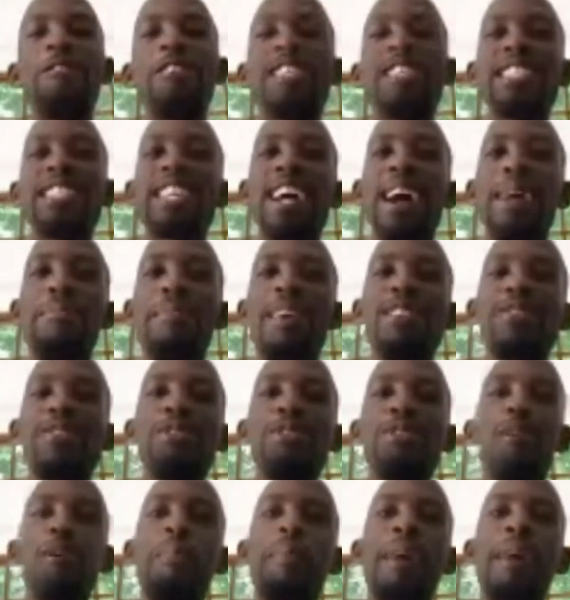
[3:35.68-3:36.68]
You know, the
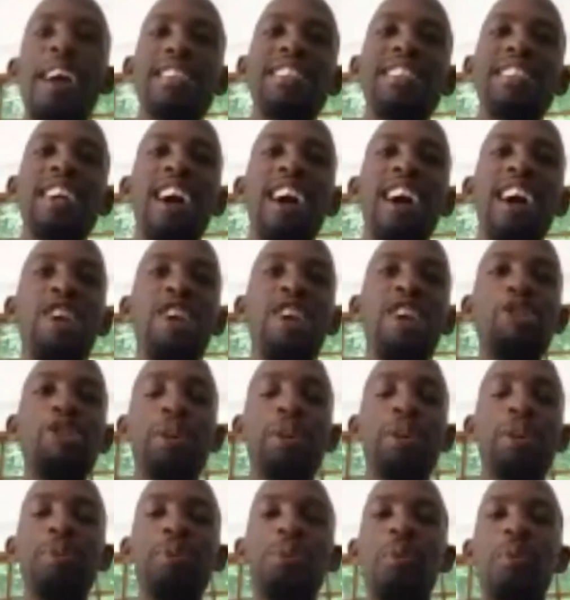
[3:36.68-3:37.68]
first time I saw Buzz
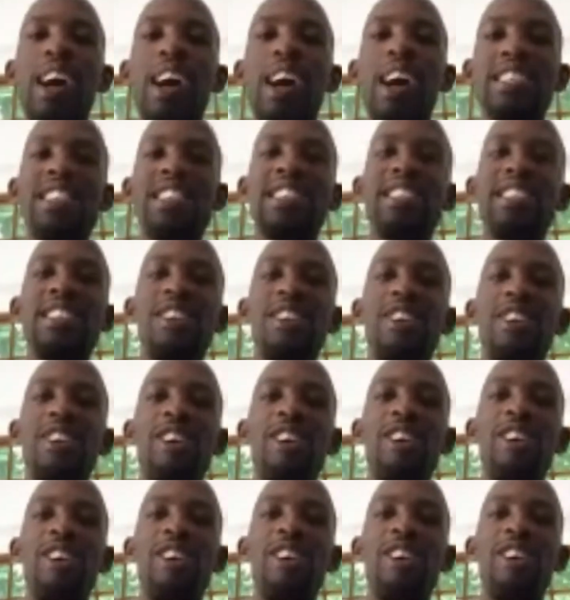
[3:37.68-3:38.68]
Aldrin
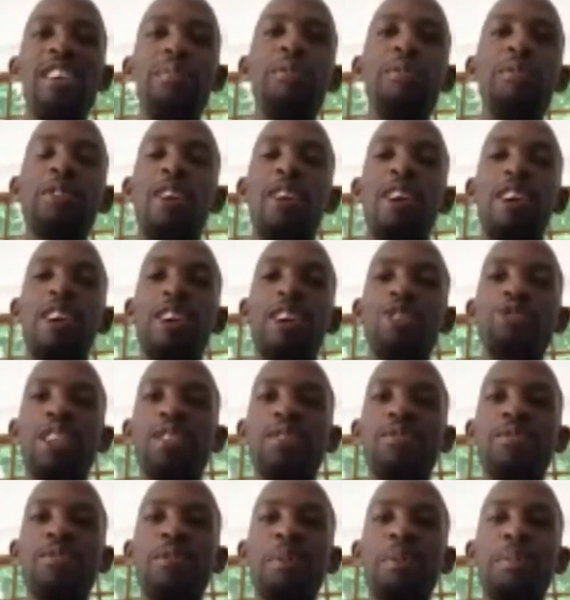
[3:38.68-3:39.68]
was on a movie
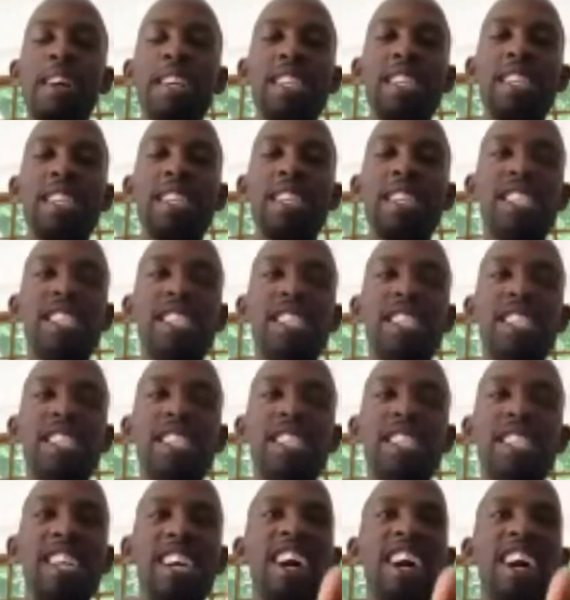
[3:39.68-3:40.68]
called Transformers.
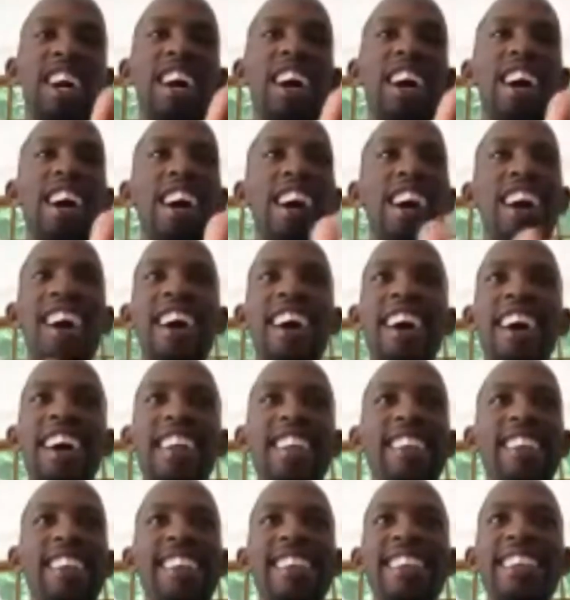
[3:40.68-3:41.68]

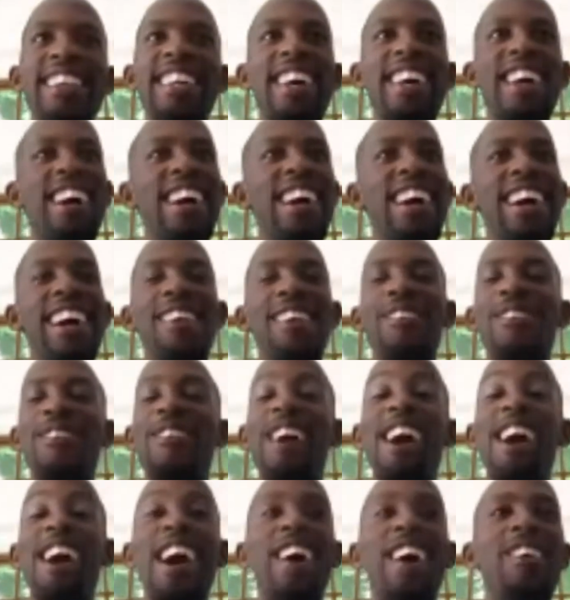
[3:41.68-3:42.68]
And
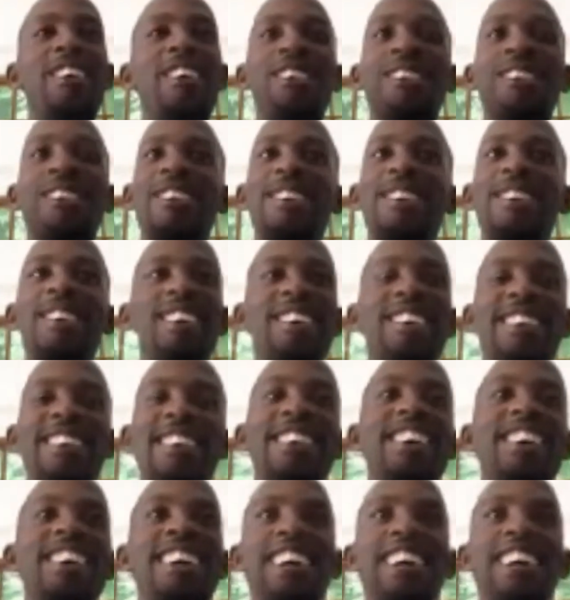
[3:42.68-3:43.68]
uh,
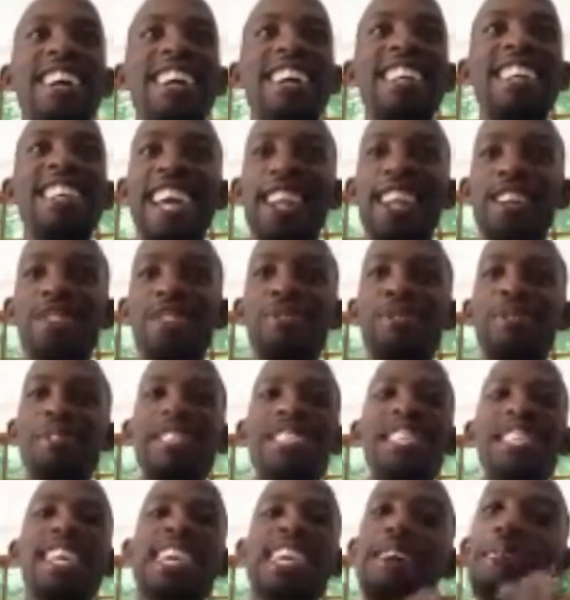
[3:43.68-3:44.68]
wow,
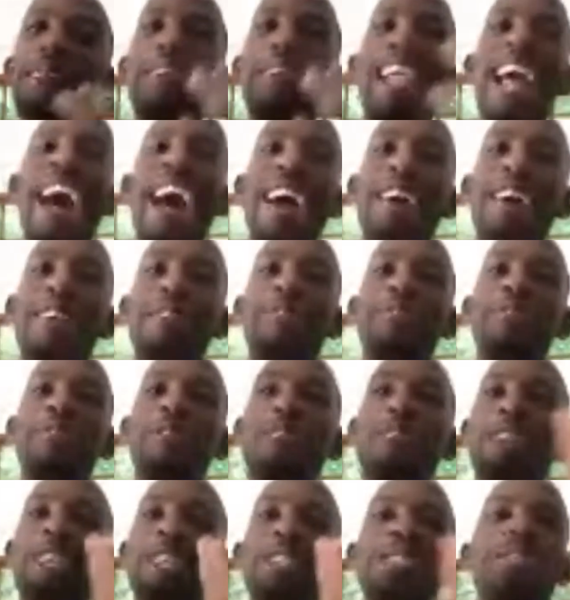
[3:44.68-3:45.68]
getting to see him
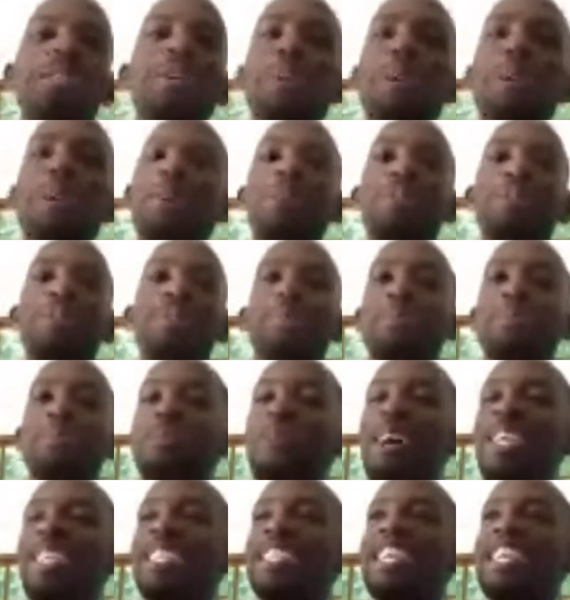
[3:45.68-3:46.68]
live on its
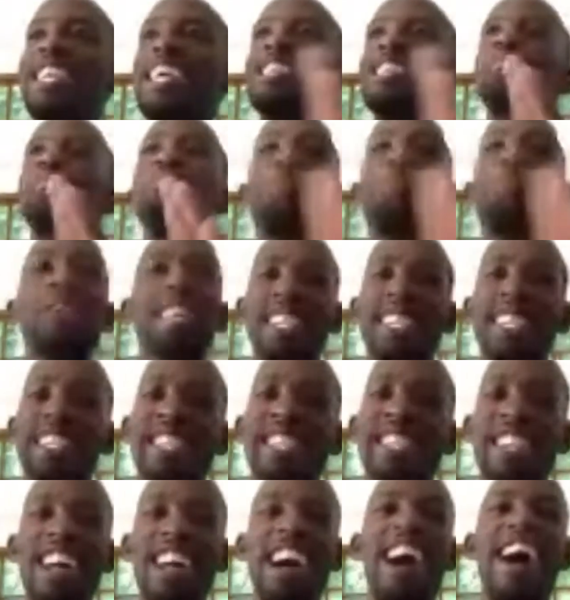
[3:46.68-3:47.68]
own was an
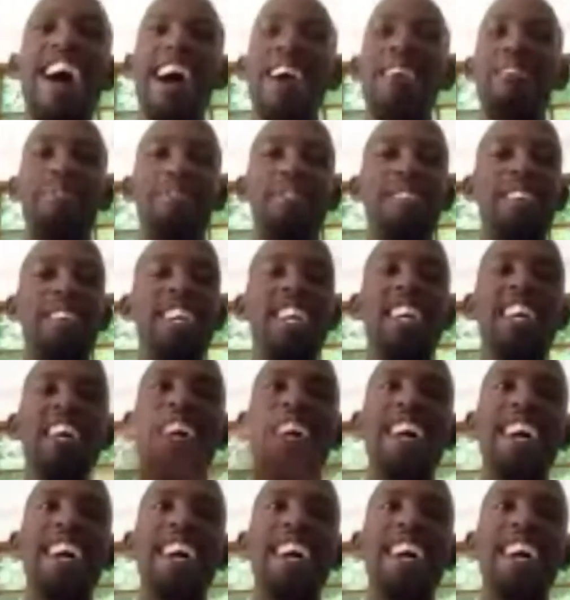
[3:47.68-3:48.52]
experience and a half.